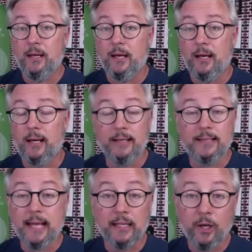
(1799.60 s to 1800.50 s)
Uh, a
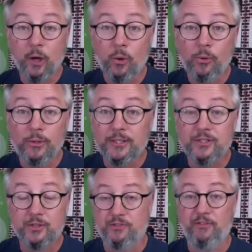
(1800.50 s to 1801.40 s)
daily goal is
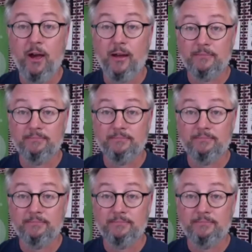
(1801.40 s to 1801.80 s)
just fine,